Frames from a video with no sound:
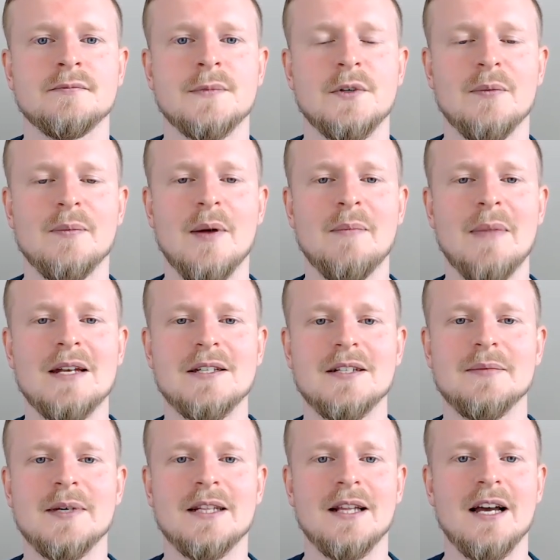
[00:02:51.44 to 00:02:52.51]
Your
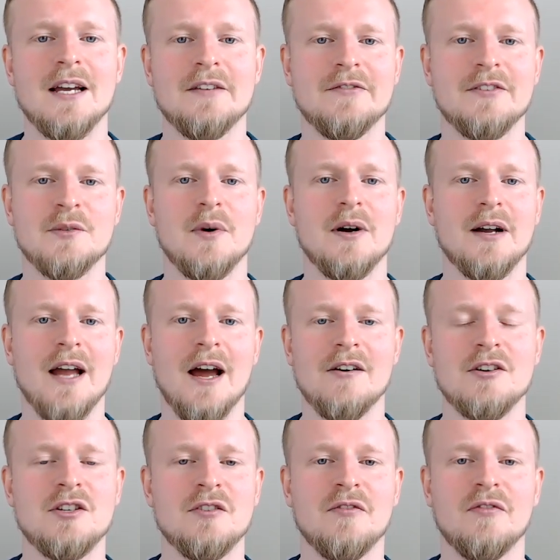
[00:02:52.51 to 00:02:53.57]
momentum in life is what
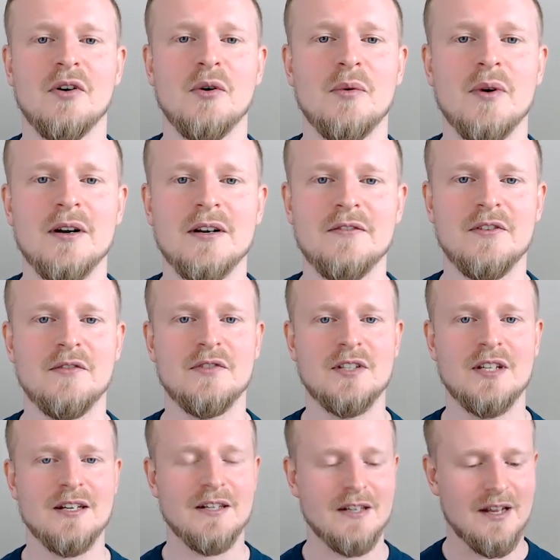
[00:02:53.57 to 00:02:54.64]
carries you forward. If you've
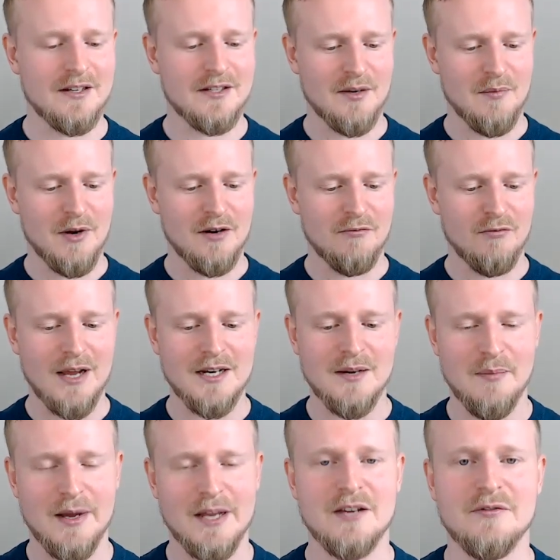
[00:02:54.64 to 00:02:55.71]
seen someone ride a
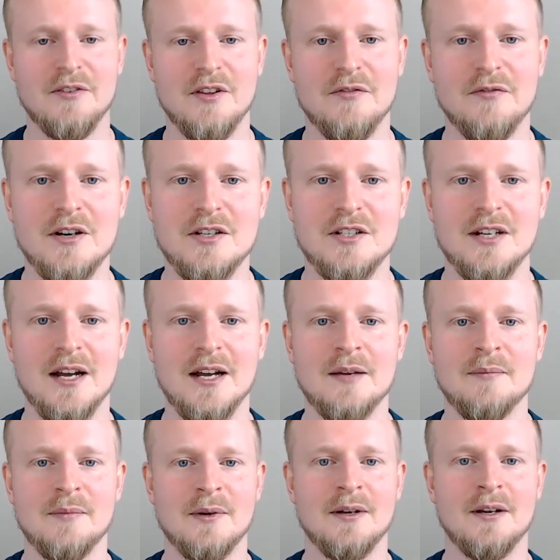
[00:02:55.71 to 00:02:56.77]
bike for the first
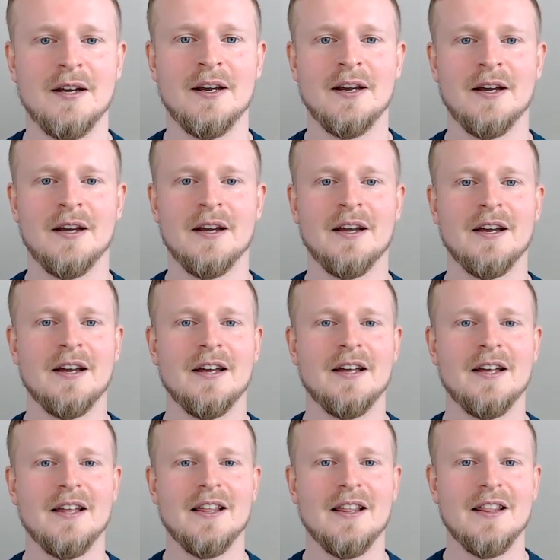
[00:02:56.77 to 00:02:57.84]
time,
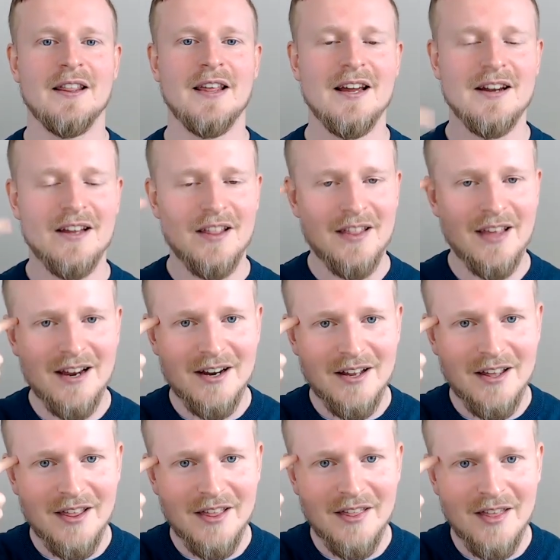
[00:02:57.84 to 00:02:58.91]

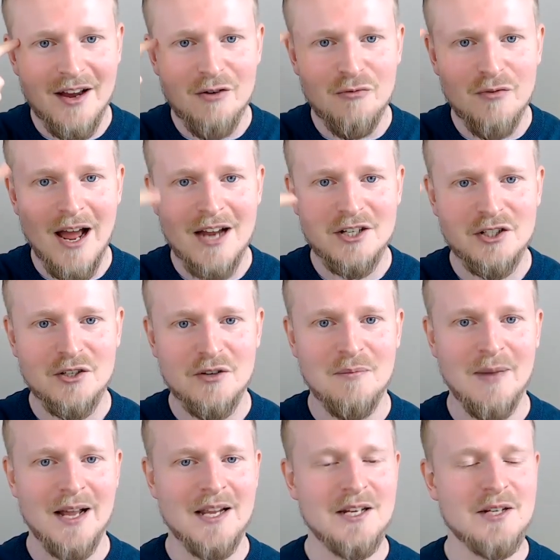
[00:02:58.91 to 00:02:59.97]
their rational
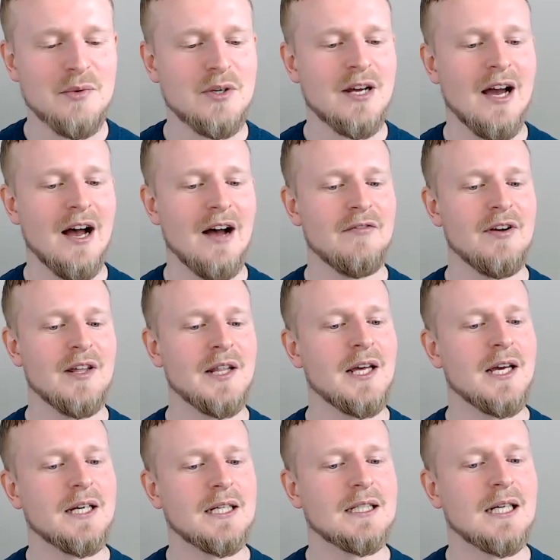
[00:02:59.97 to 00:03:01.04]
mind would have it
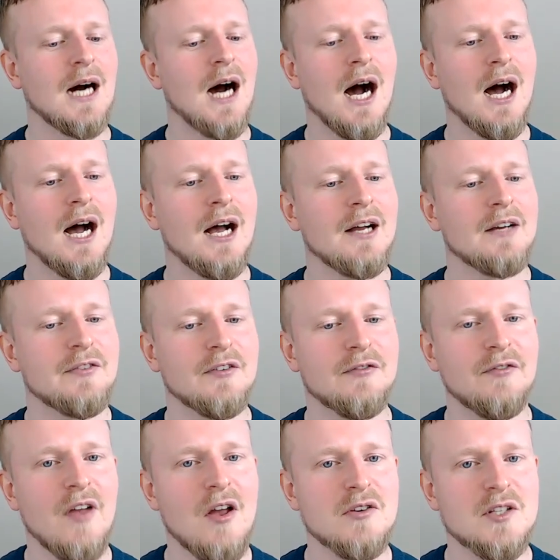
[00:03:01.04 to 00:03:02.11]
that if it
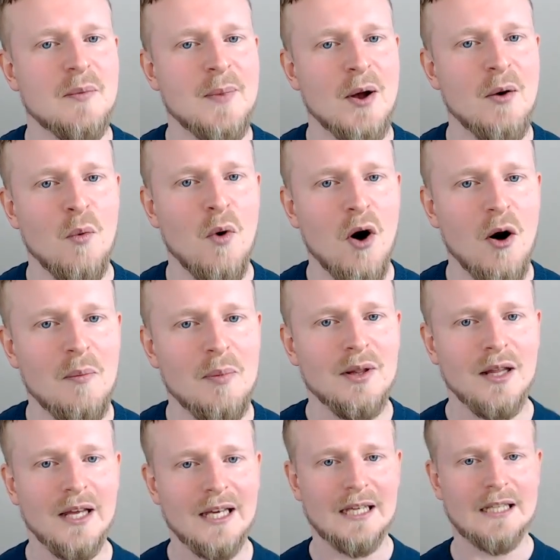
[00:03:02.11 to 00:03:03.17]
feels a bit
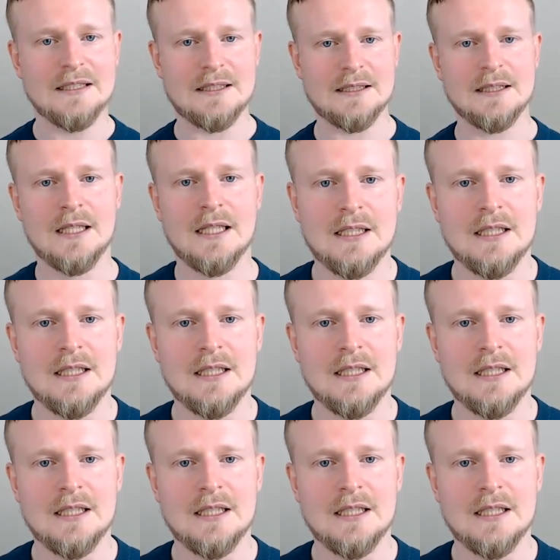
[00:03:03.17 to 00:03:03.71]
wobbly, it's